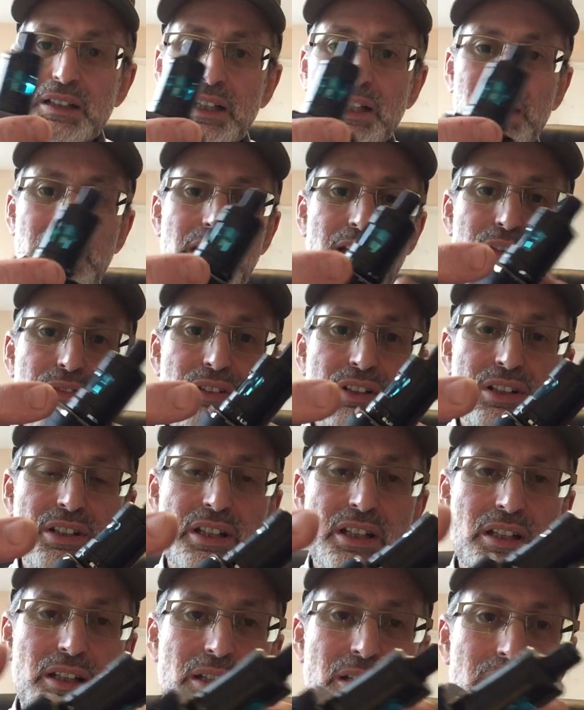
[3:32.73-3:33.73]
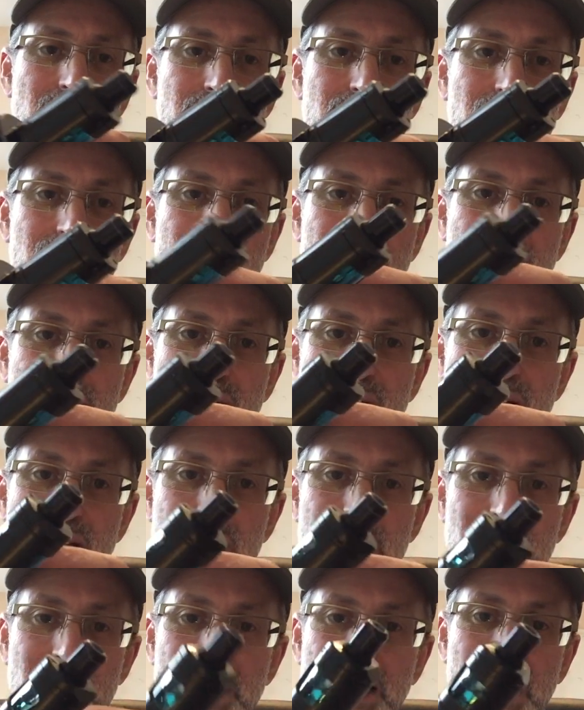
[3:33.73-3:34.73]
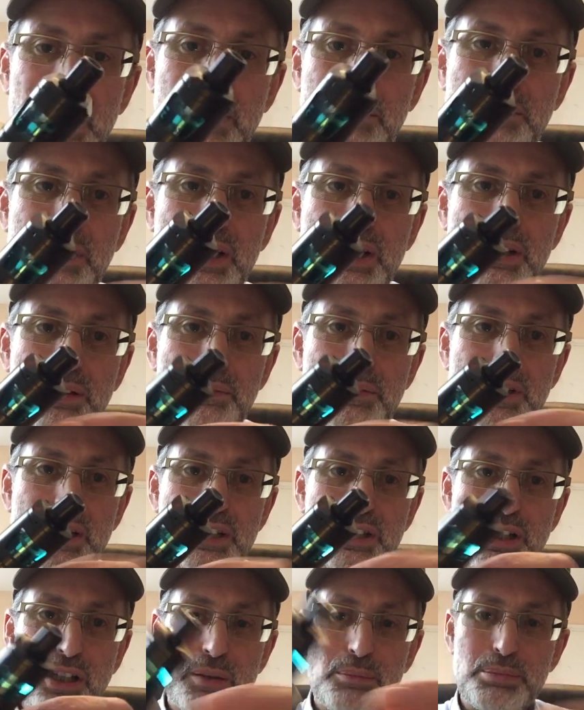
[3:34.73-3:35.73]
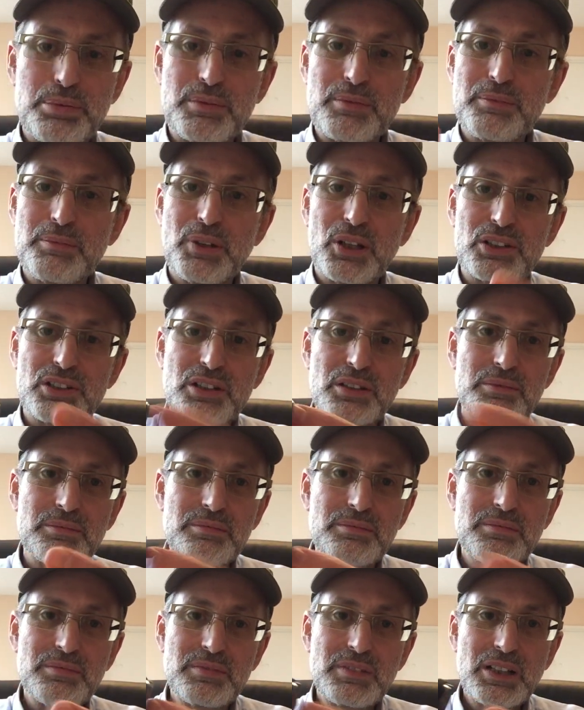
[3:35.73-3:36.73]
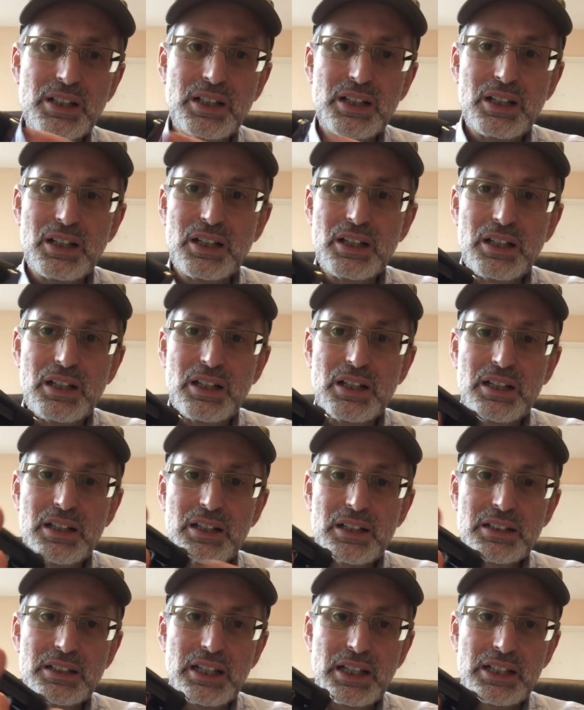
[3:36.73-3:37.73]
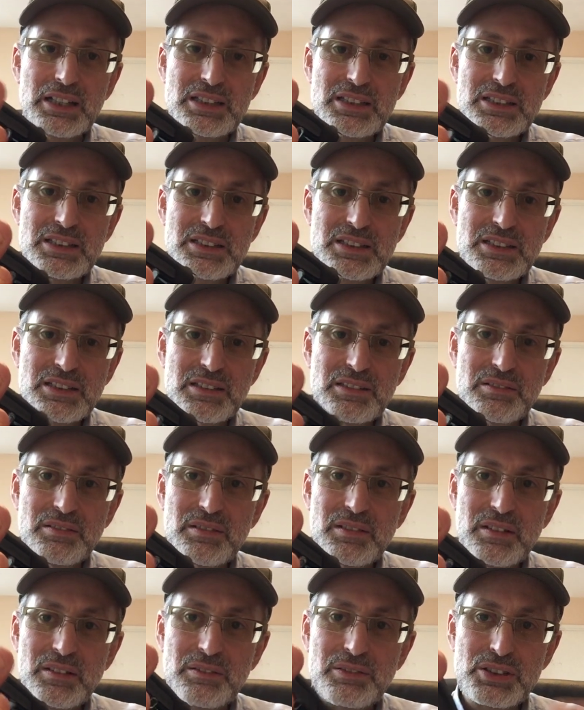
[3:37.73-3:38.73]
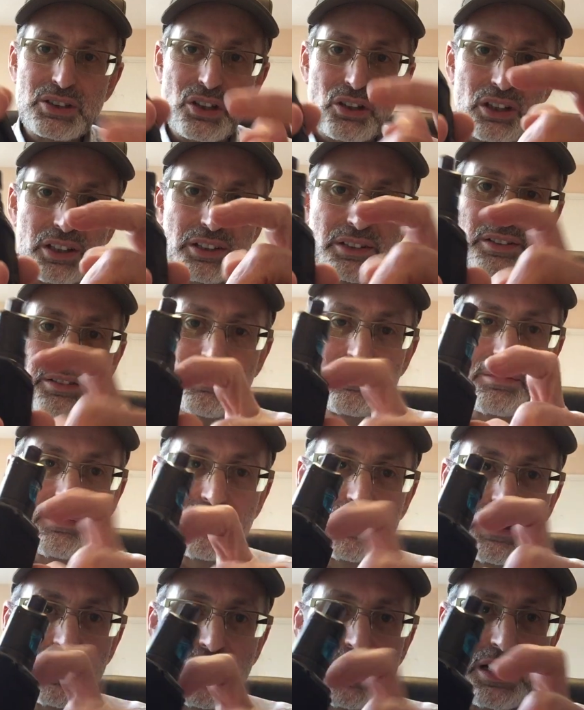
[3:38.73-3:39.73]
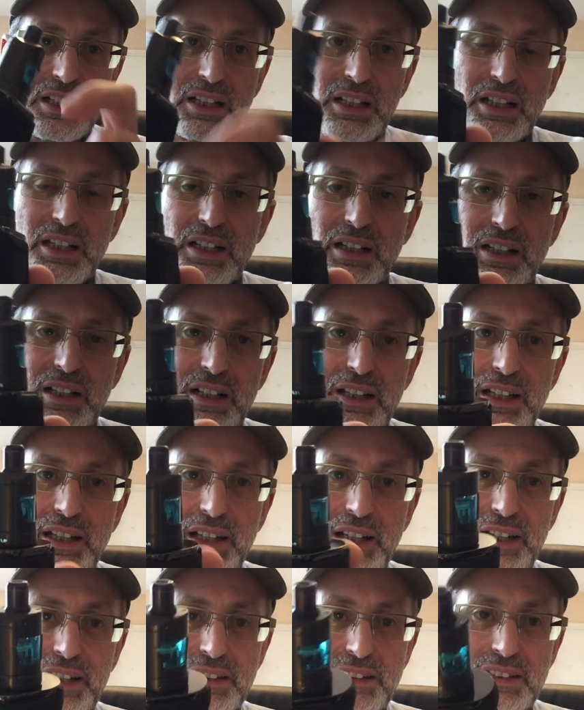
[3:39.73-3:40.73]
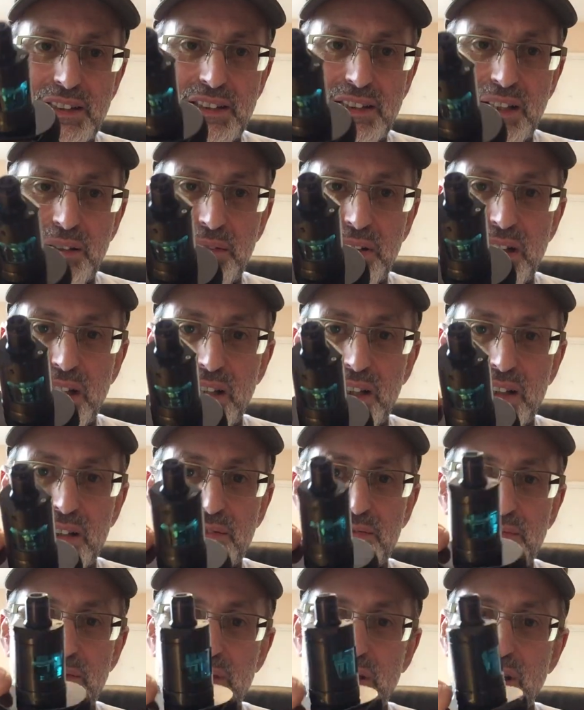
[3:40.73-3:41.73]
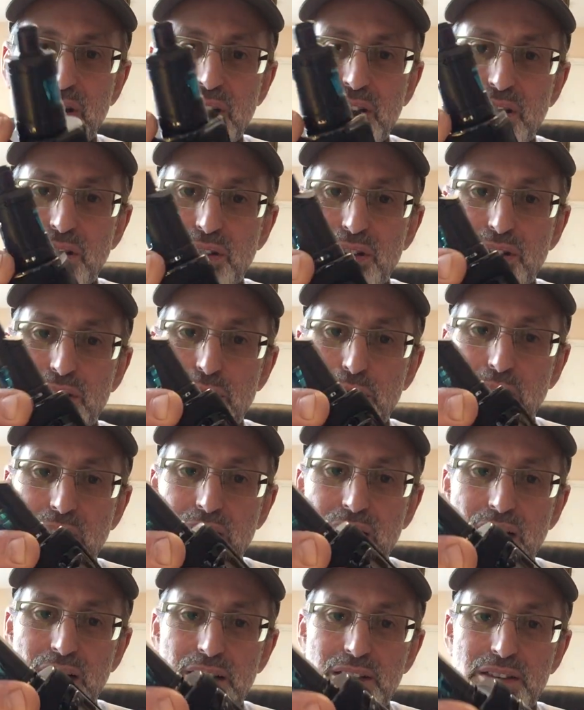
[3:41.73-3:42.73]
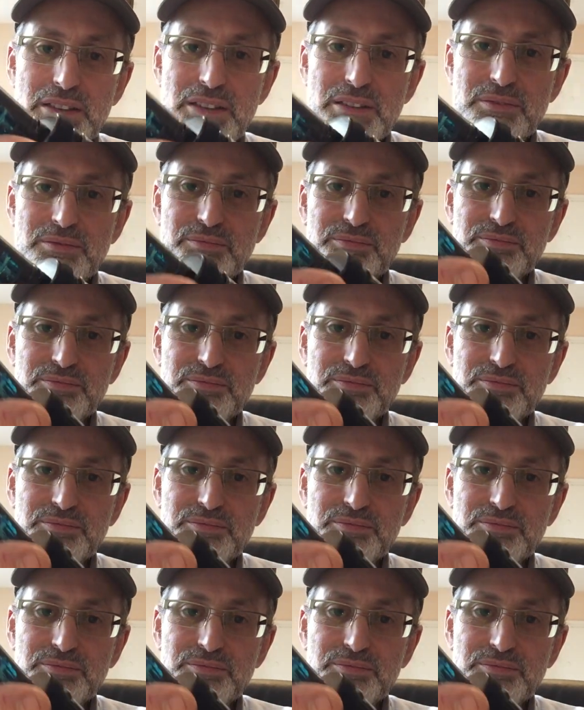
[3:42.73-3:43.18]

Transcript: And even the aluminium, the top and bottom, there's solid, is the same color. So it looks quite nice.